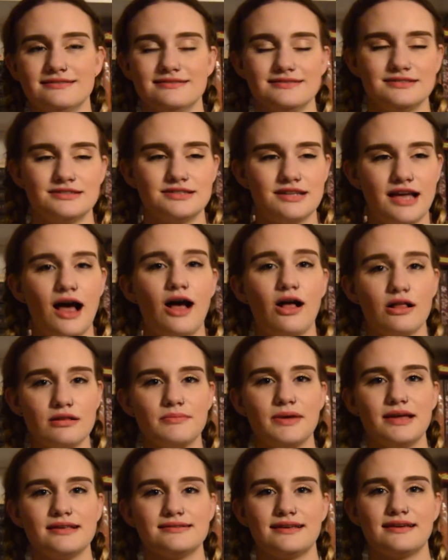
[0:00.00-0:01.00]
It's all
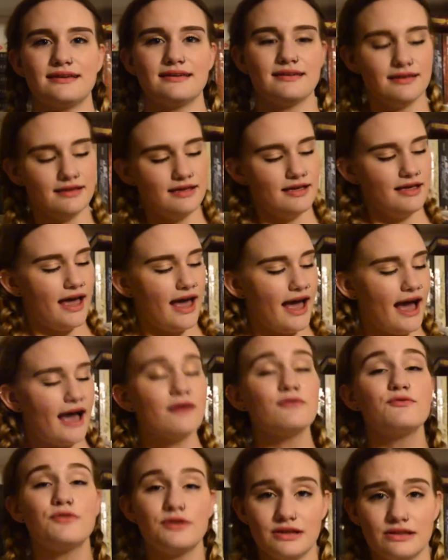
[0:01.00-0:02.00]
amazing. I
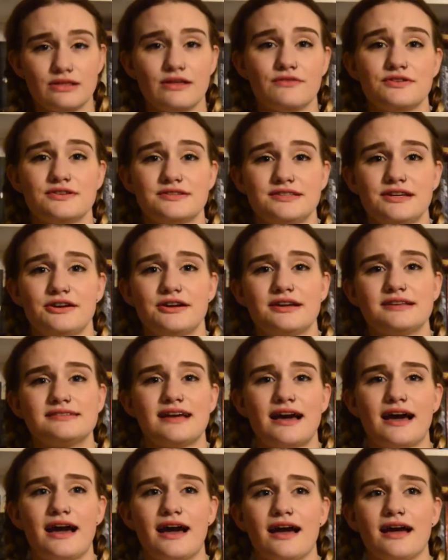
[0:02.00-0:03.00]
really love the series.
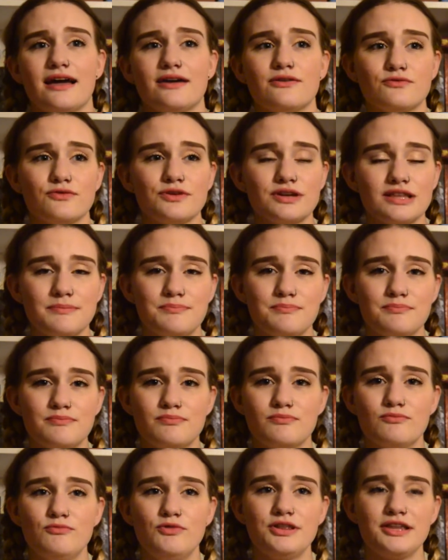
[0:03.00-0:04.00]
I really,
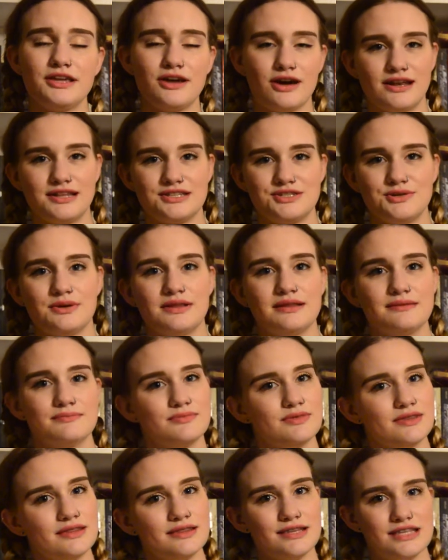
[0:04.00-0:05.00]
really got into it
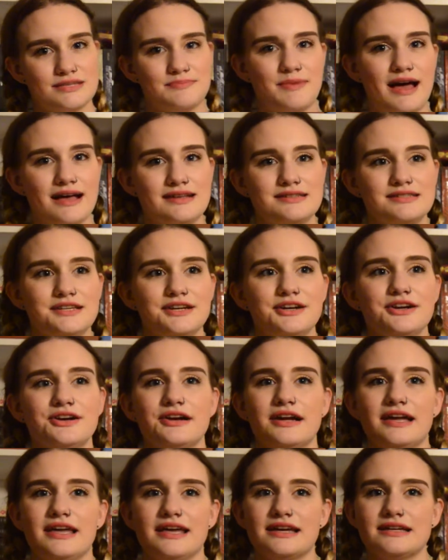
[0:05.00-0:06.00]
this past
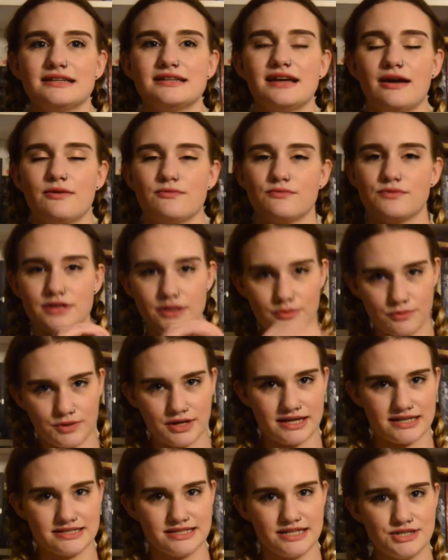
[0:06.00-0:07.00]
year and I really want
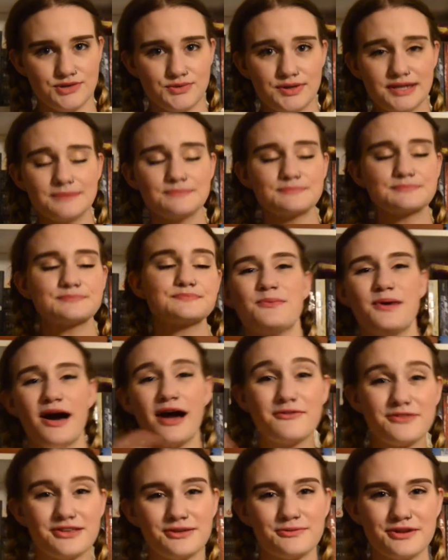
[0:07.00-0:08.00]
to continue it. I
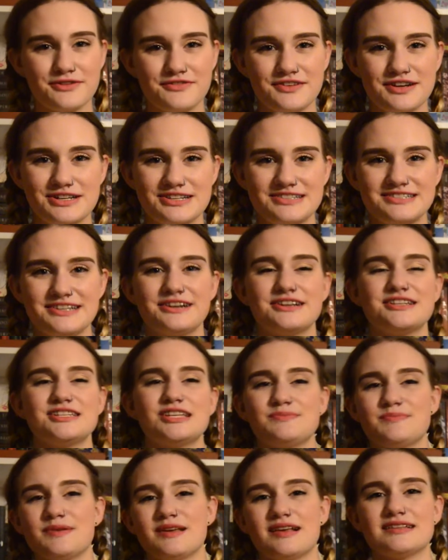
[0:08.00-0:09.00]
really want to finish the series
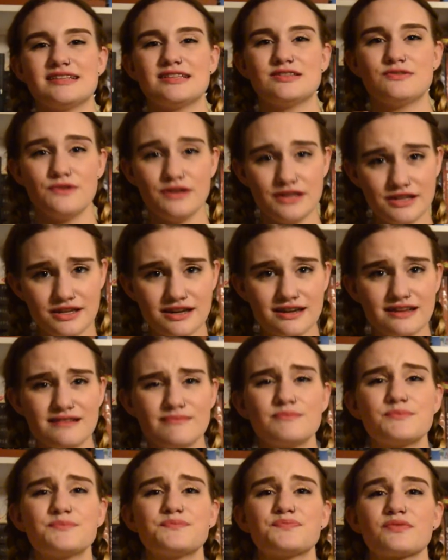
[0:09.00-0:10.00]
just because it's really good,
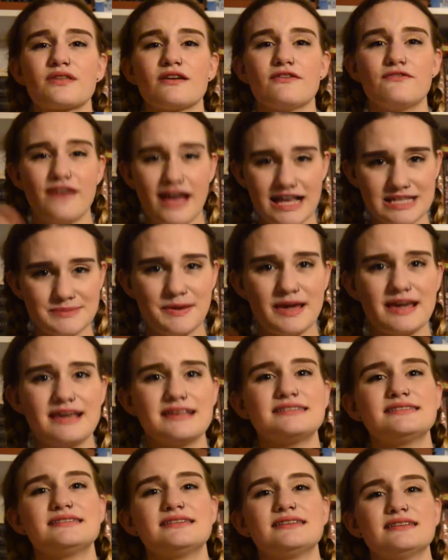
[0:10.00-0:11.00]

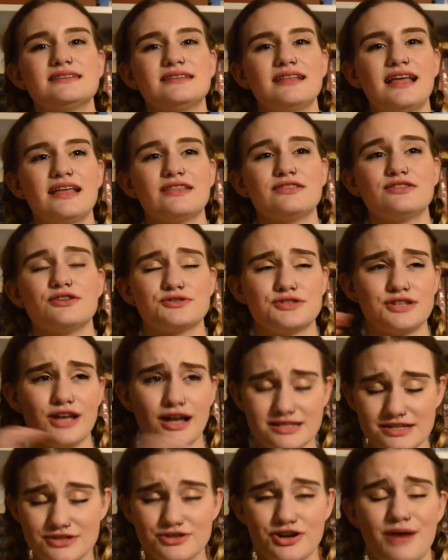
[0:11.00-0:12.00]
fast-paced, there's
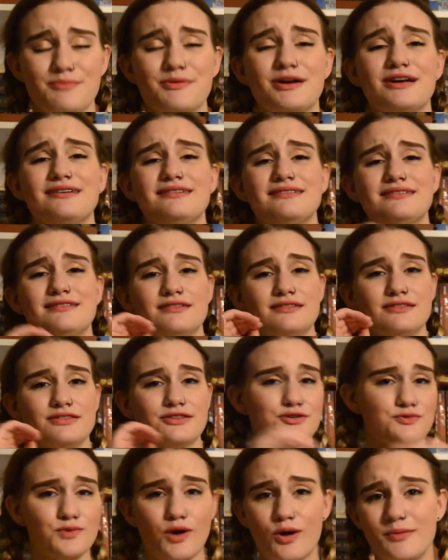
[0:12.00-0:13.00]
tons of drama,
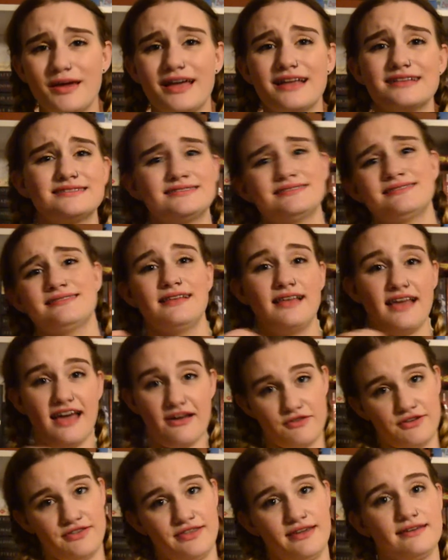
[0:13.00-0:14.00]
there's romance,
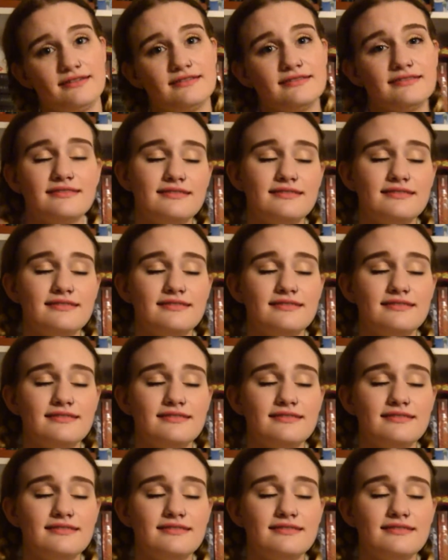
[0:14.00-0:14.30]
everything.